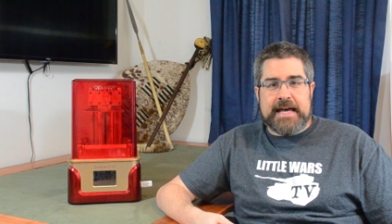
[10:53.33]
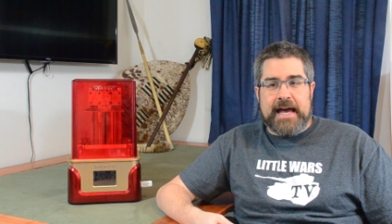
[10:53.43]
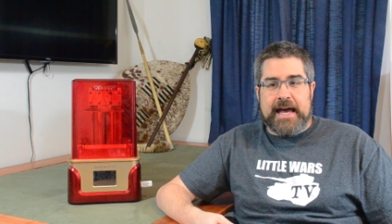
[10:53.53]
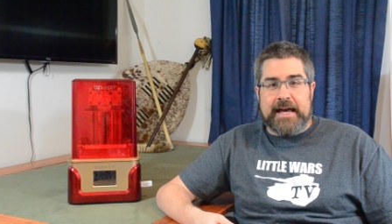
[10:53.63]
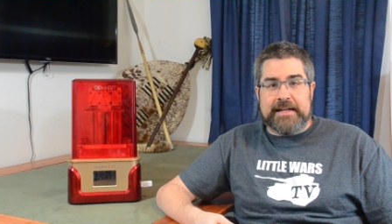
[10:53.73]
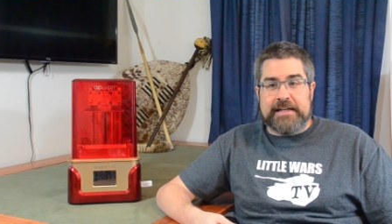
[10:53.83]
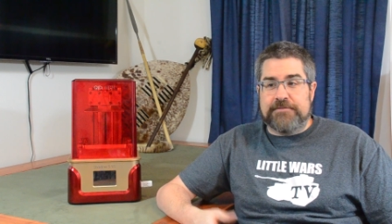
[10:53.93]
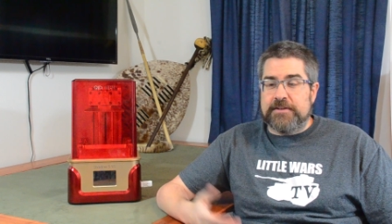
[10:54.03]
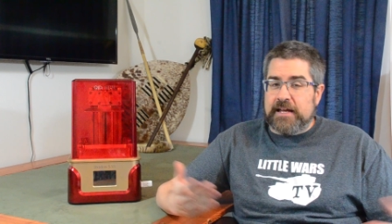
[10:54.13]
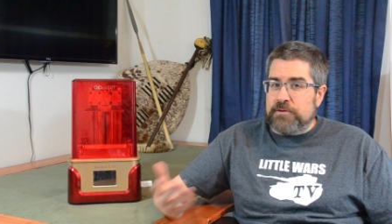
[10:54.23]
And
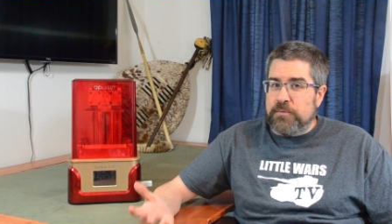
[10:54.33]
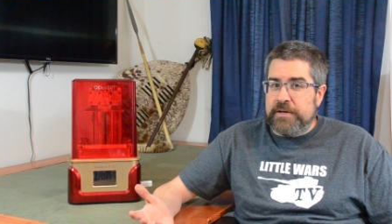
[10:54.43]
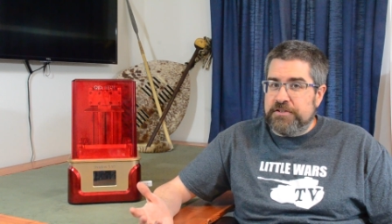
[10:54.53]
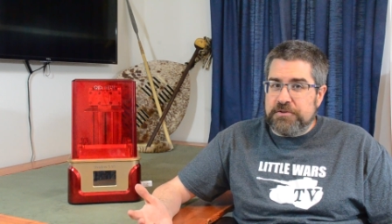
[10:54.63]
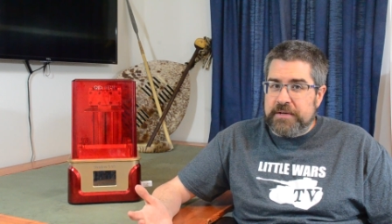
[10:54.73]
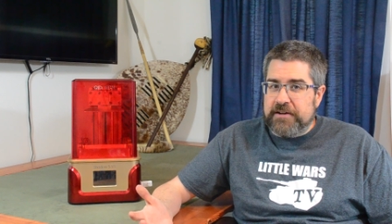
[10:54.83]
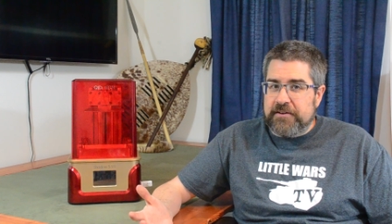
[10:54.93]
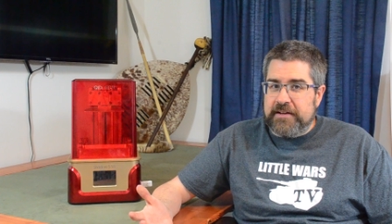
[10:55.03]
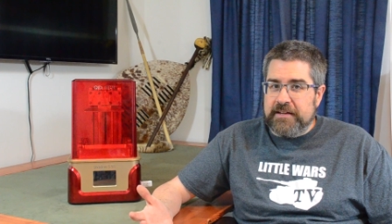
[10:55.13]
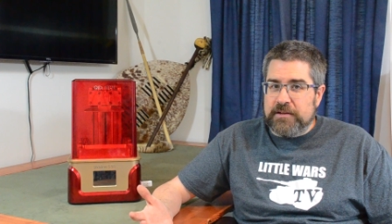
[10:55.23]
if you like what we do here
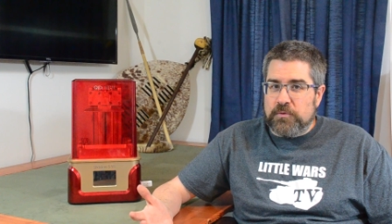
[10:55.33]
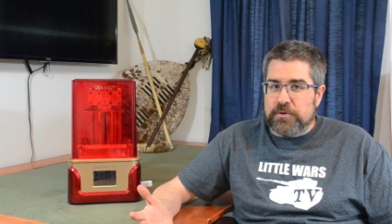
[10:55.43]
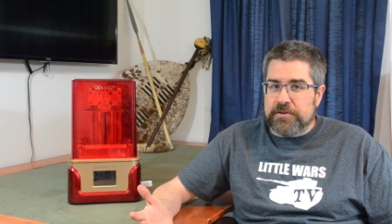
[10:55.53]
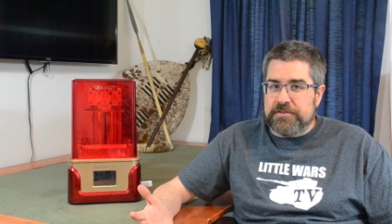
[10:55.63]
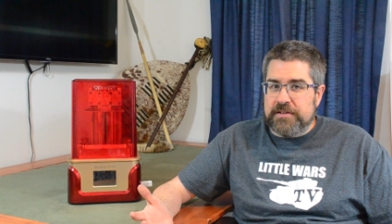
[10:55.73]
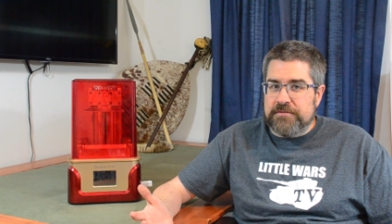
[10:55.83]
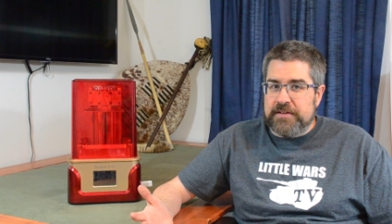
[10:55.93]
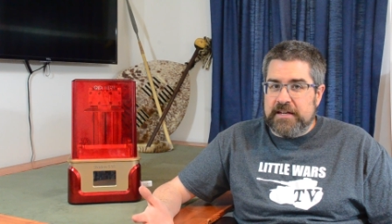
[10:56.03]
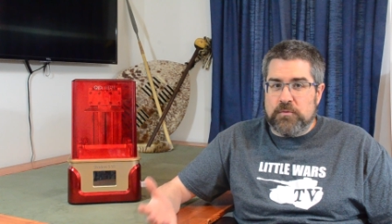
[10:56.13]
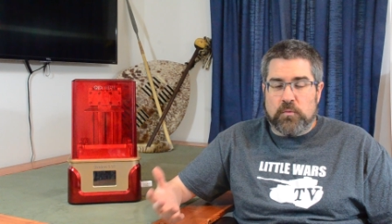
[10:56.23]
at Little Wars
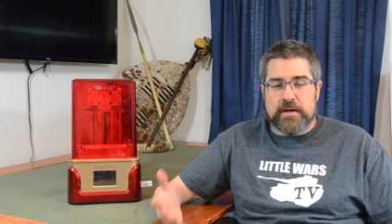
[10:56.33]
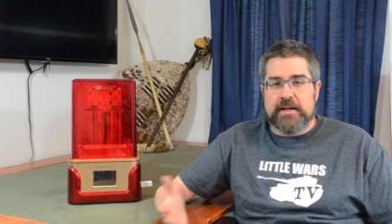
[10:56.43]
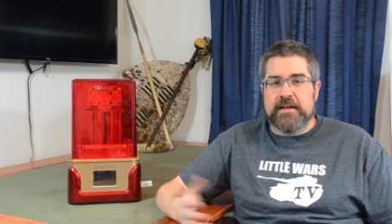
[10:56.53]
TV and want to